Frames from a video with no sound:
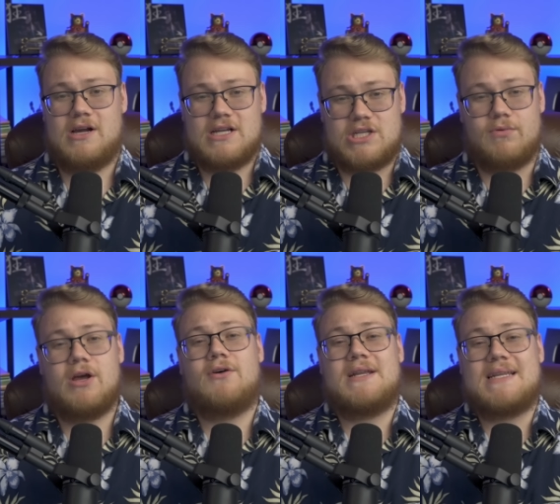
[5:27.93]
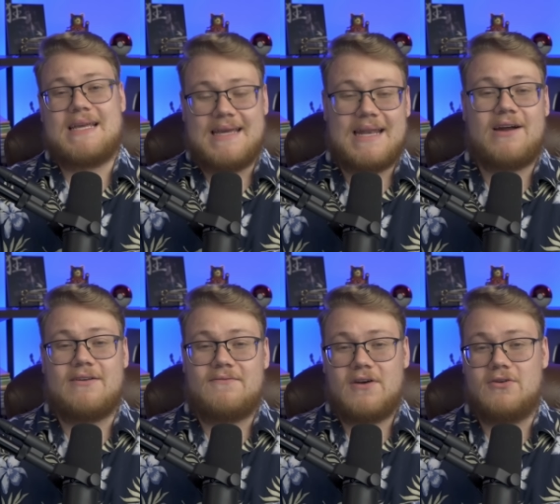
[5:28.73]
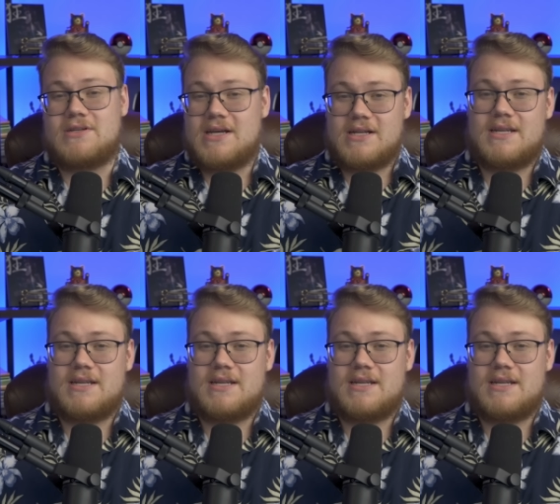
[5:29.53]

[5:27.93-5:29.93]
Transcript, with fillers: So we all need to get out and vote